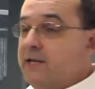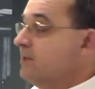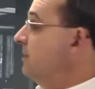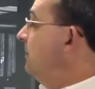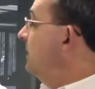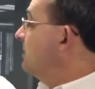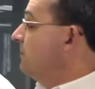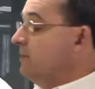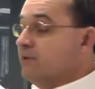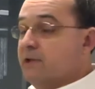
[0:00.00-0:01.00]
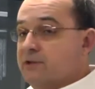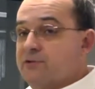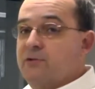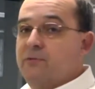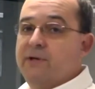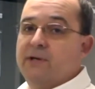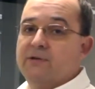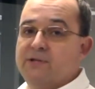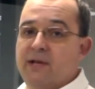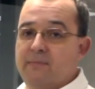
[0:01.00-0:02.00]
easily because we're using a true
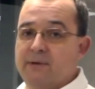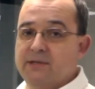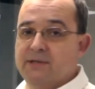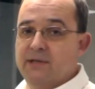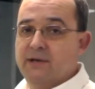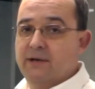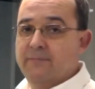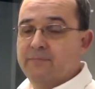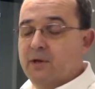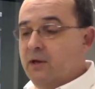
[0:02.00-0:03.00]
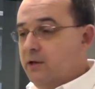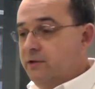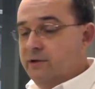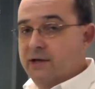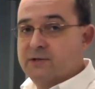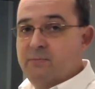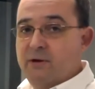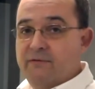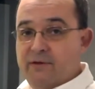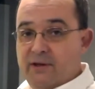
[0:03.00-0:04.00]
Windows 10 PC here. You can
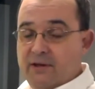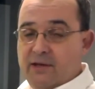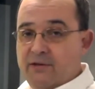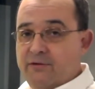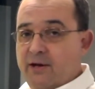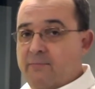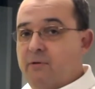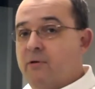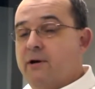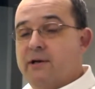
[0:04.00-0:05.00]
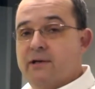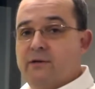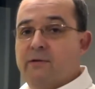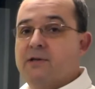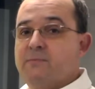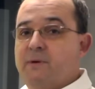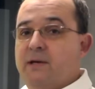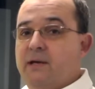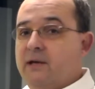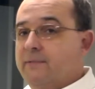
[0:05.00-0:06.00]
export it via the Ethernet port,
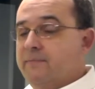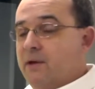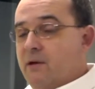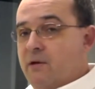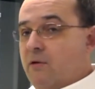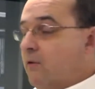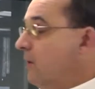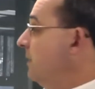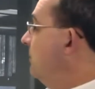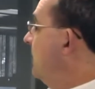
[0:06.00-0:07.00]
USB, or you